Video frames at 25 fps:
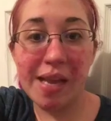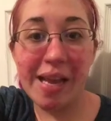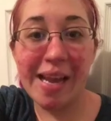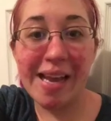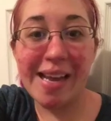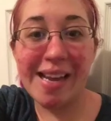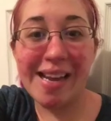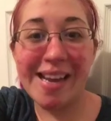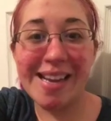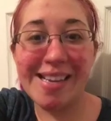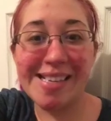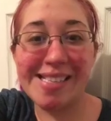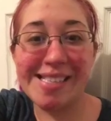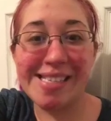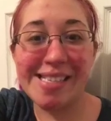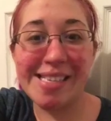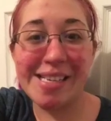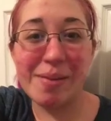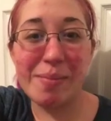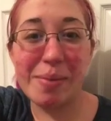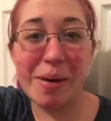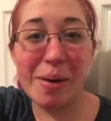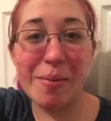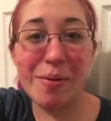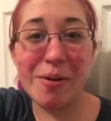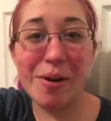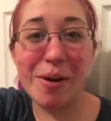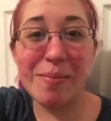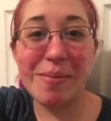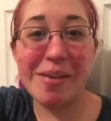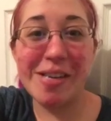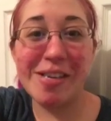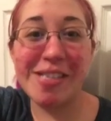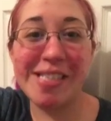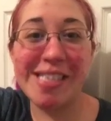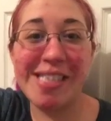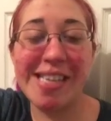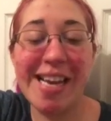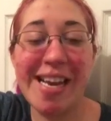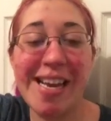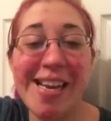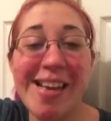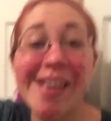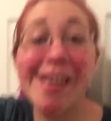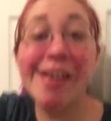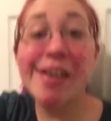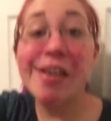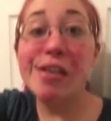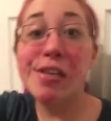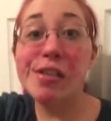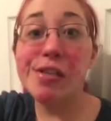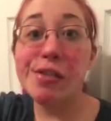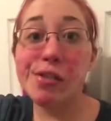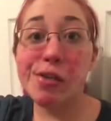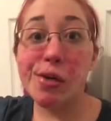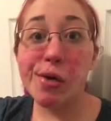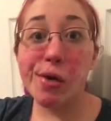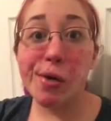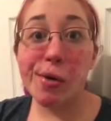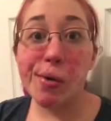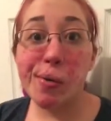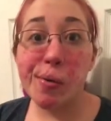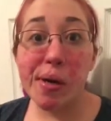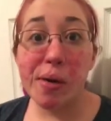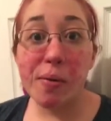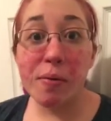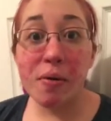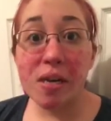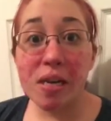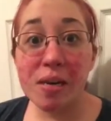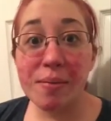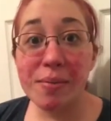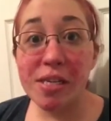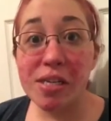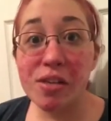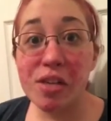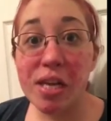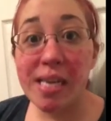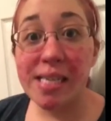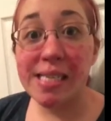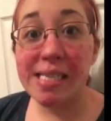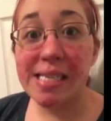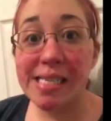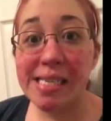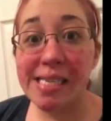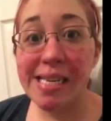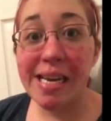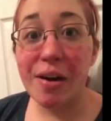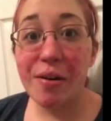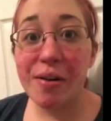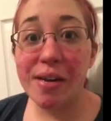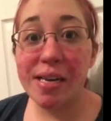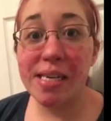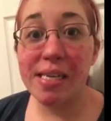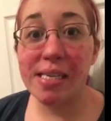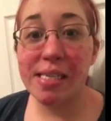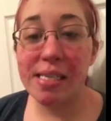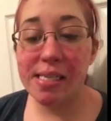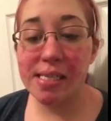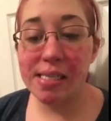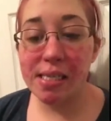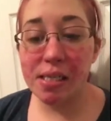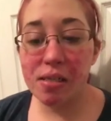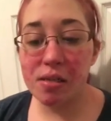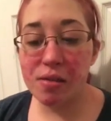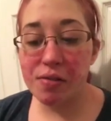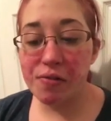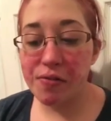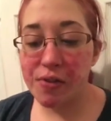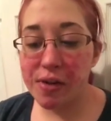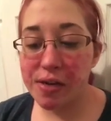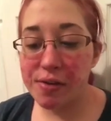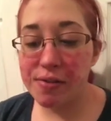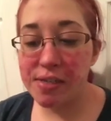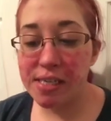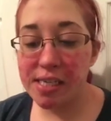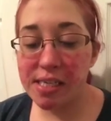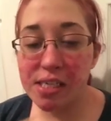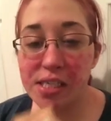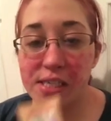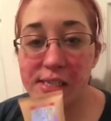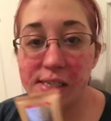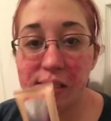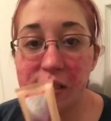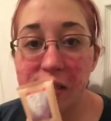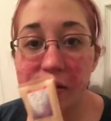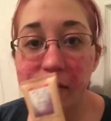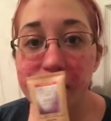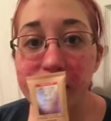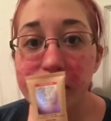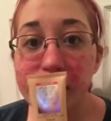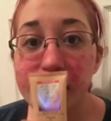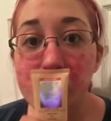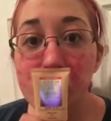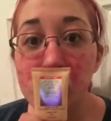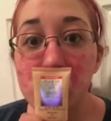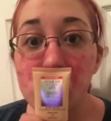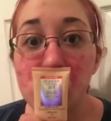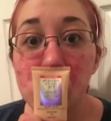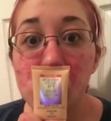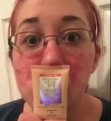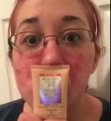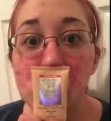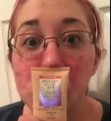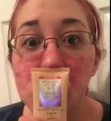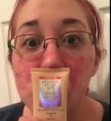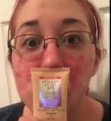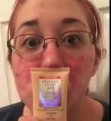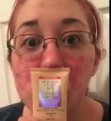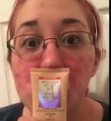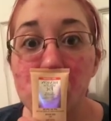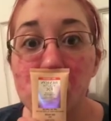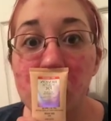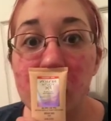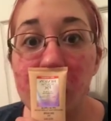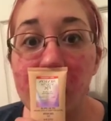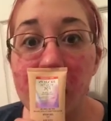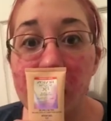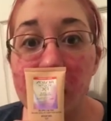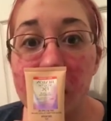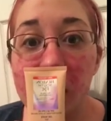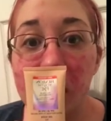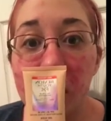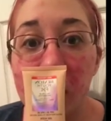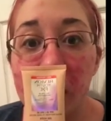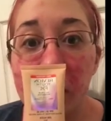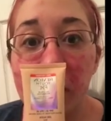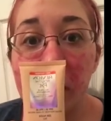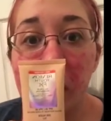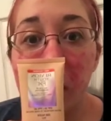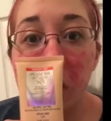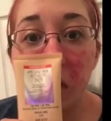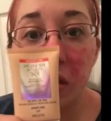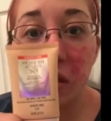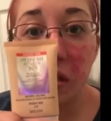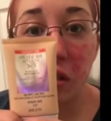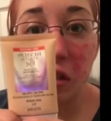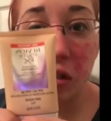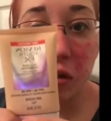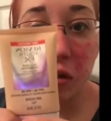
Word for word: Hey guys, Nicky Bubblegum here today. So what we're going to be testing out is a new foundation. It's Revlon's